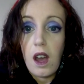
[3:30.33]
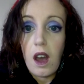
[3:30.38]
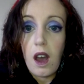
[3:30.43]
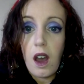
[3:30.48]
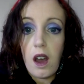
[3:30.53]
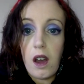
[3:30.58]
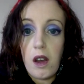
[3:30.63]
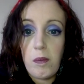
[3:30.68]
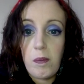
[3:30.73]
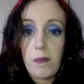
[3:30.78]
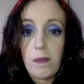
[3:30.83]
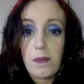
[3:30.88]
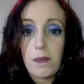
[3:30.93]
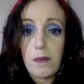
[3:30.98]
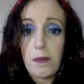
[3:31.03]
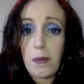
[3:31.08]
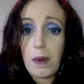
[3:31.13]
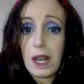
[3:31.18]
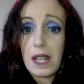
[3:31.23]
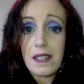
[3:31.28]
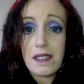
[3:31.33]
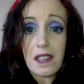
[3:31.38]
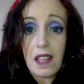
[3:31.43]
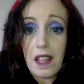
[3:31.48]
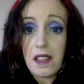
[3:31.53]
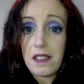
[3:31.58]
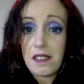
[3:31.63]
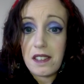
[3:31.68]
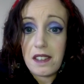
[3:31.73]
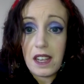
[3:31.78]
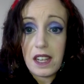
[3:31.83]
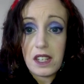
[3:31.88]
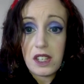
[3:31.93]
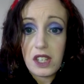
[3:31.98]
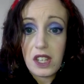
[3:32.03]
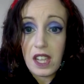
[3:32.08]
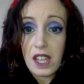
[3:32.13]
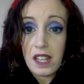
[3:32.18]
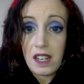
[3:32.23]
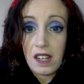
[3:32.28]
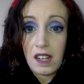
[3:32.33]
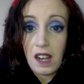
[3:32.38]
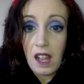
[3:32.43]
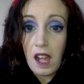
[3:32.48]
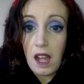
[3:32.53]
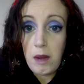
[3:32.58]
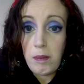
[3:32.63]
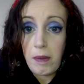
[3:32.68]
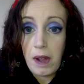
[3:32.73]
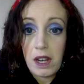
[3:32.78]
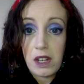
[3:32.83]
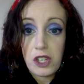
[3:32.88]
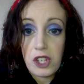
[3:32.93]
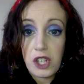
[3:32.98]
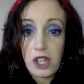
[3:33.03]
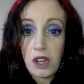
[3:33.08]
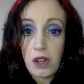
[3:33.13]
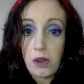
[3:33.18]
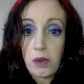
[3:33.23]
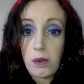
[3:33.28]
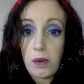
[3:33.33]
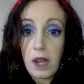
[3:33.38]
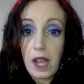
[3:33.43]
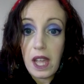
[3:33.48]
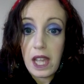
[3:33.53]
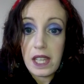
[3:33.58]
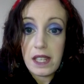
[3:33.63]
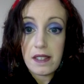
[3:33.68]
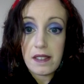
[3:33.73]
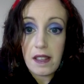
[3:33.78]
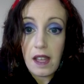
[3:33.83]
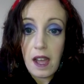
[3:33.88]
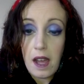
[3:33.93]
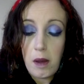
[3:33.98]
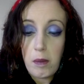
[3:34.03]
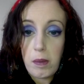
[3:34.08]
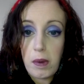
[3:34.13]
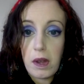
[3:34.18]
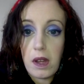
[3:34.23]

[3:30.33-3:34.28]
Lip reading: please let the stage kitten and manager know ASAP.